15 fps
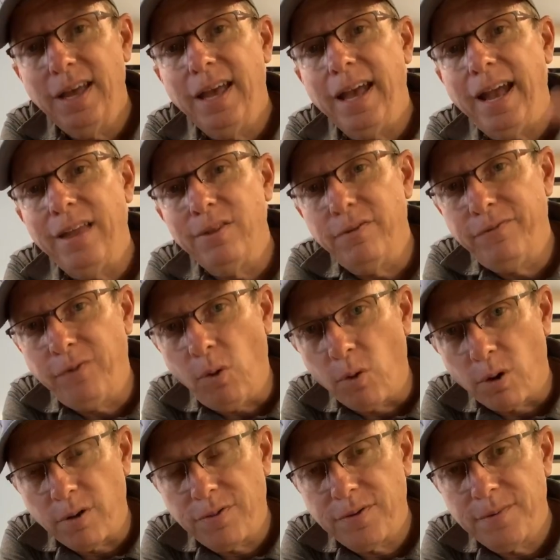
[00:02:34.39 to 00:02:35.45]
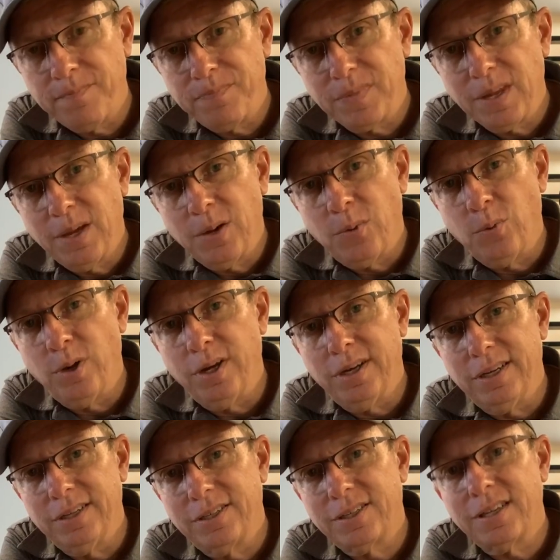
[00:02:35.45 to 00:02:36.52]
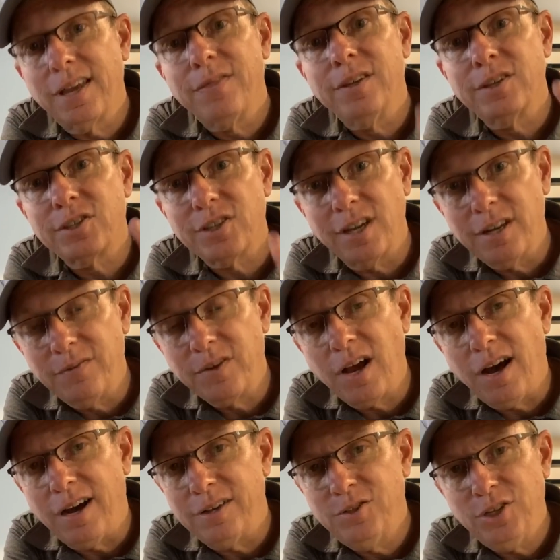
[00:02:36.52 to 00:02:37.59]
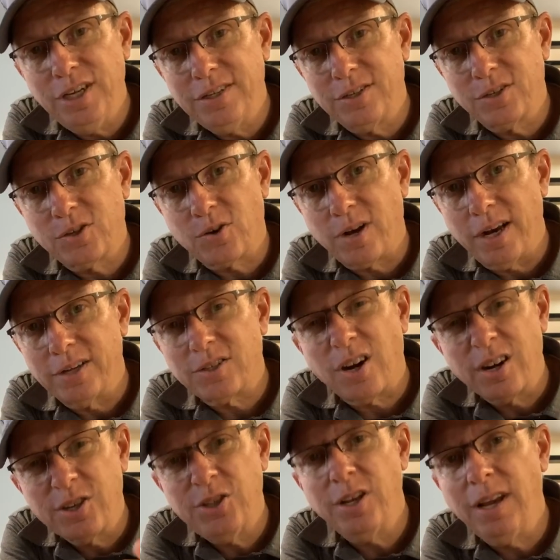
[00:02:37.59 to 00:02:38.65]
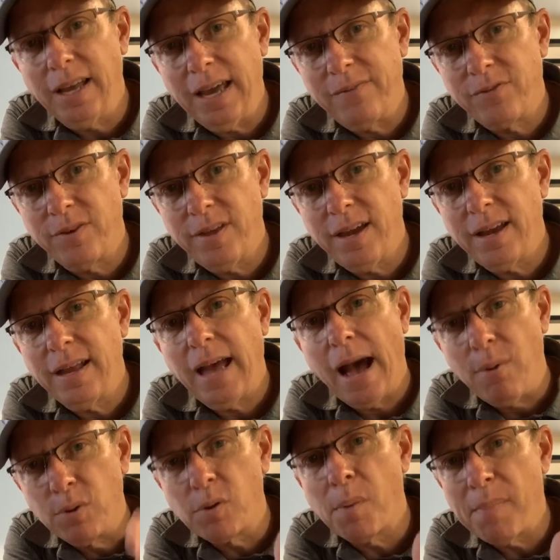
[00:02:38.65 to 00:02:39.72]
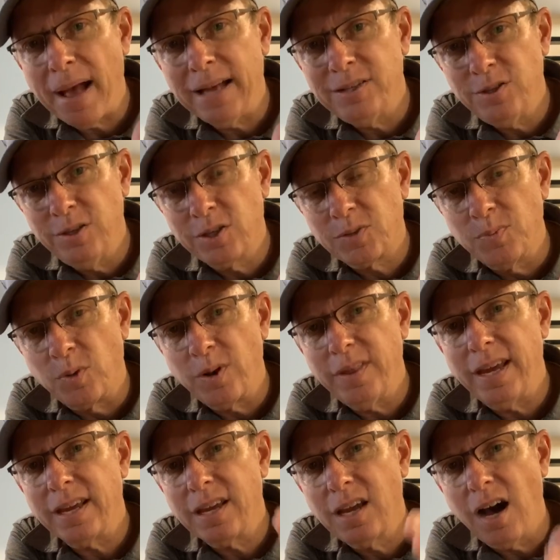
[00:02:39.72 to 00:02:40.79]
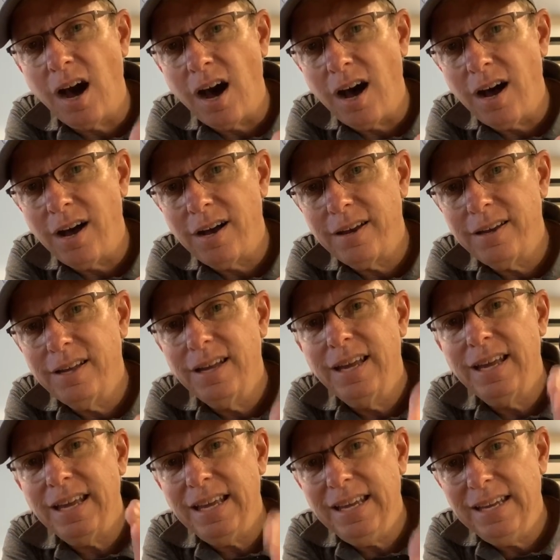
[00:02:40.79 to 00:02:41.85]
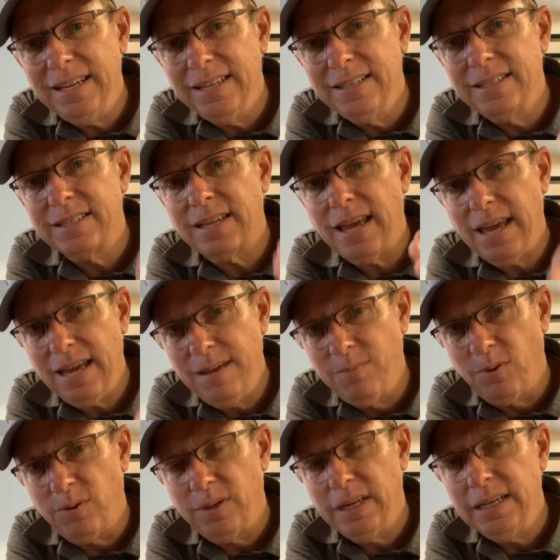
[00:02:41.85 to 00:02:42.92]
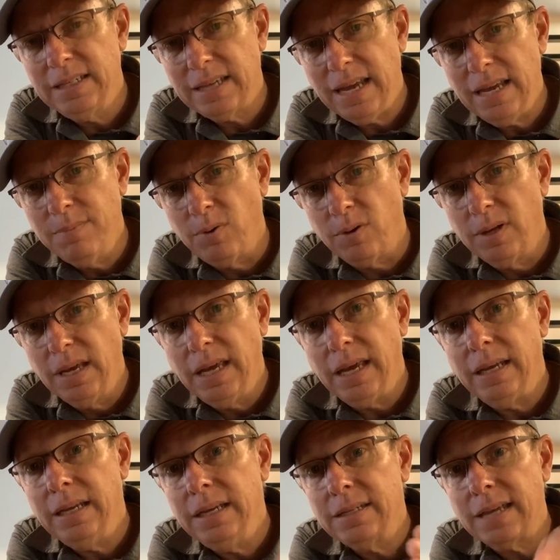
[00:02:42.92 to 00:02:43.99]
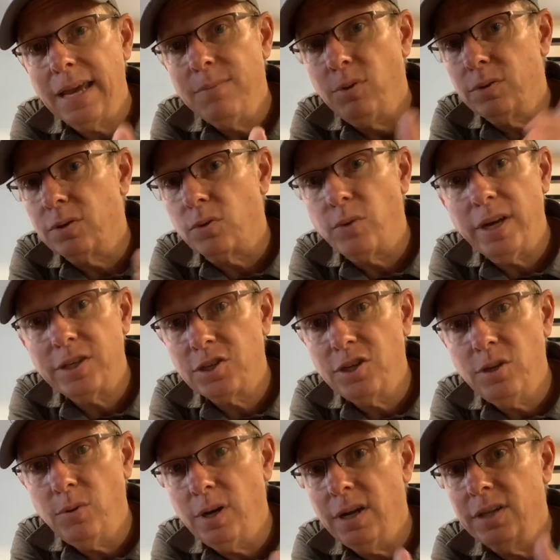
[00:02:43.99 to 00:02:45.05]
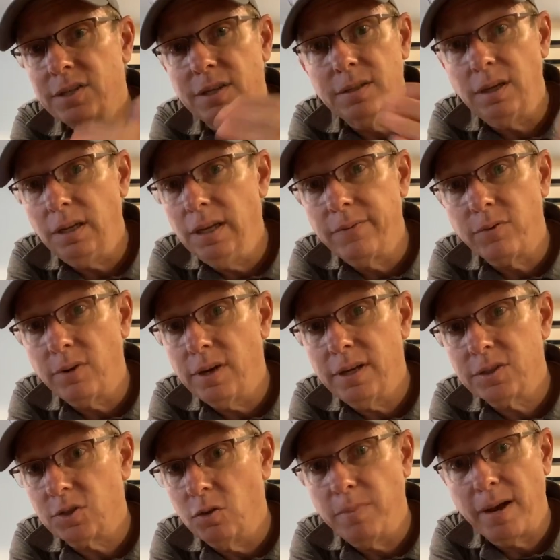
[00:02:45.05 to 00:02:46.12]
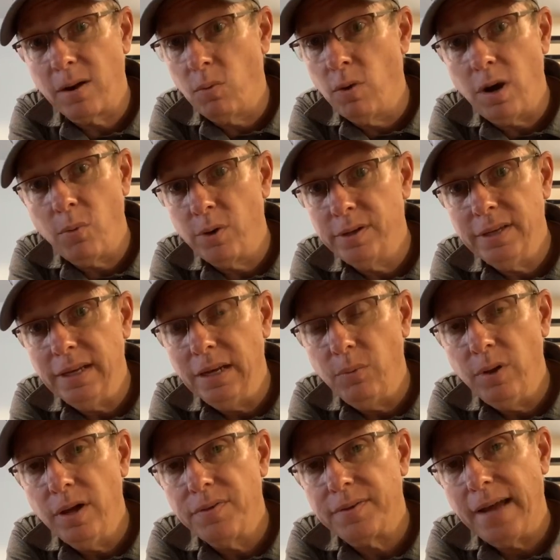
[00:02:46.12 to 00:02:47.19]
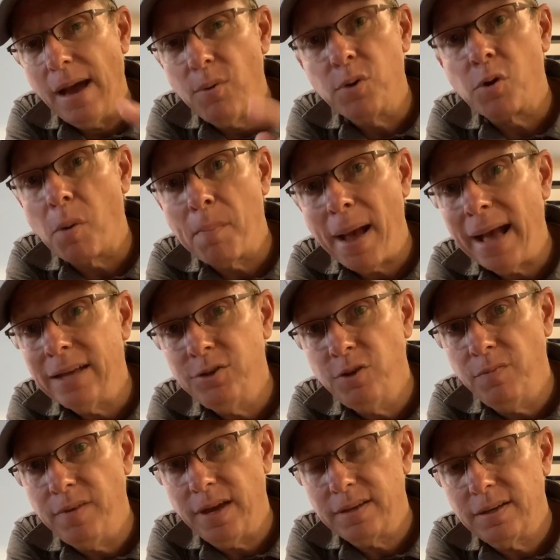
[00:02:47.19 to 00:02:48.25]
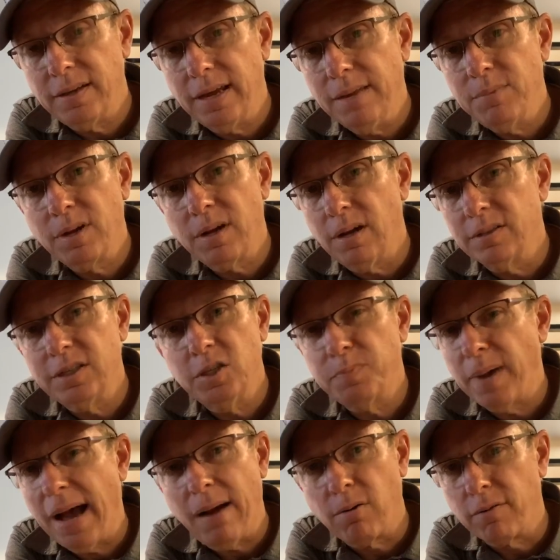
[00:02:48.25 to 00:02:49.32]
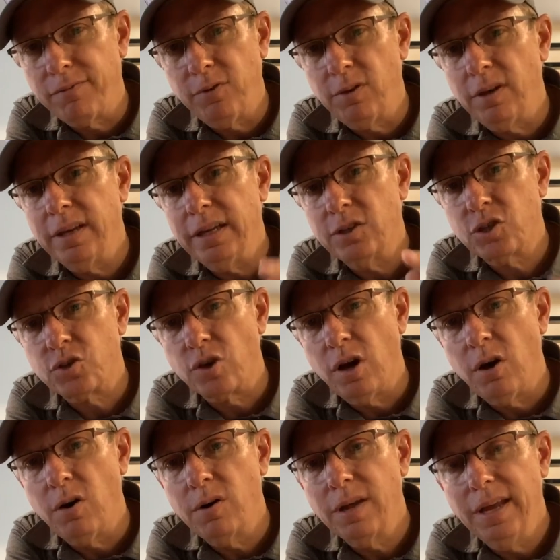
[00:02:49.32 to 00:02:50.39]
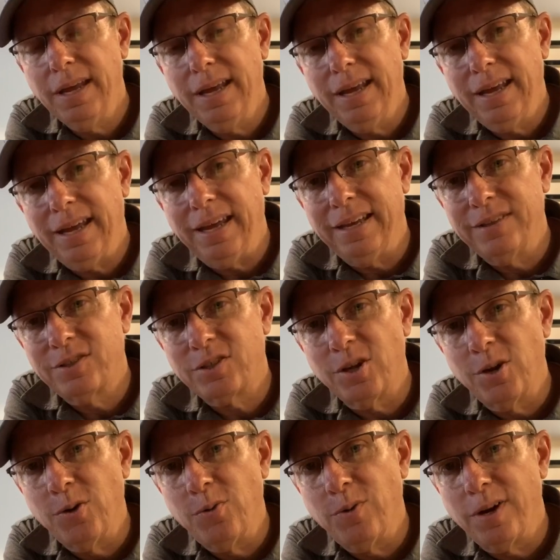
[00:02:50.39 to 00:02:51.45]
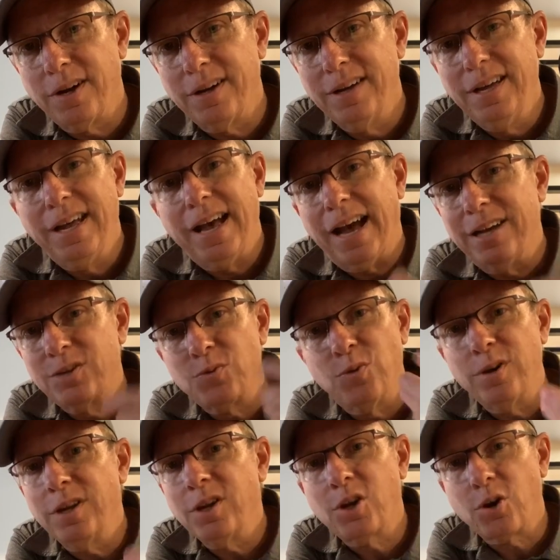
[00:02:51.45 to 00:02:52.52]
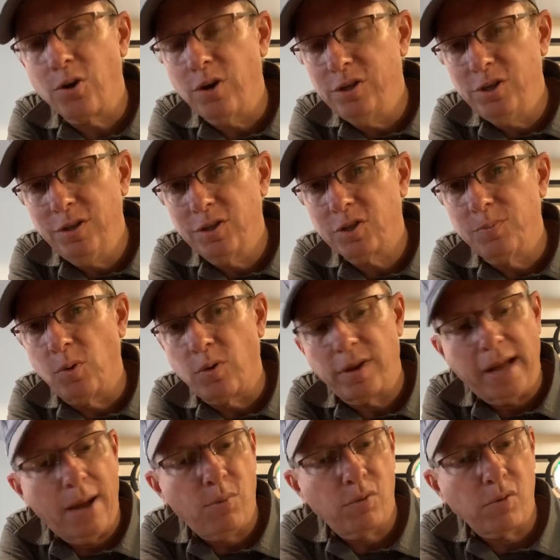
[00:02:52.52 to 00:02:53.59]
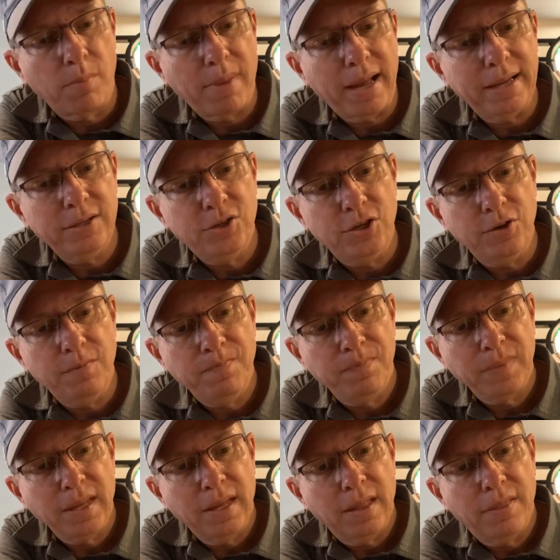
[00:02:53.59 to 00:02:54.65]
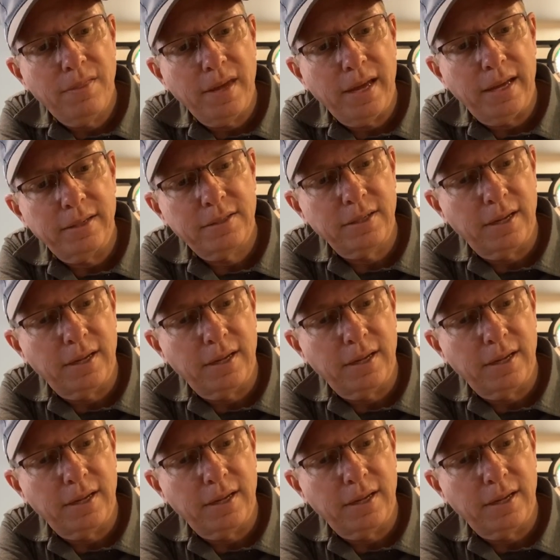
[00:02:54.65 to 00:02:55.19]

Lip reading: and the fourth was the Son of God, Jesus Christ. Aren't you glad for that? I want to remind you this morning that God is able. He's able, and he's able to rescue us and deliver us no matter what we're dealing with, and I want to remind you of that today because he's powerful and he's strong. And so I just want to encourage you this morning. I want to remind you that